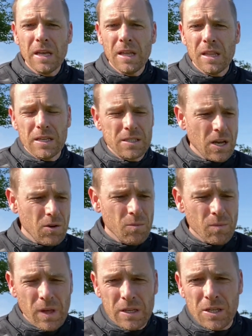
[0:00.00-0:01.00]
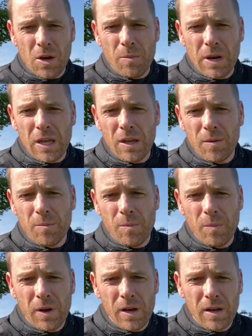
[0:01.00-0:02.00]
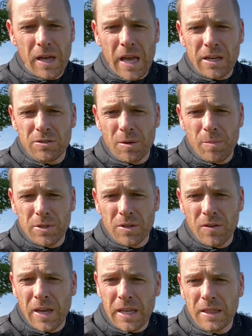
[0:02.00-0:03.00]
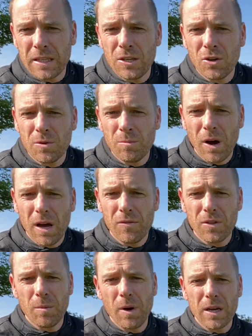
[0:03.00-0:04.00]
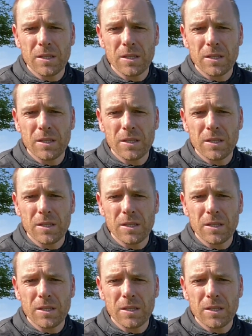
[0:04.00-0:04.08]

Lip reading: there's so many extra bits of kit that you can buy for the bike.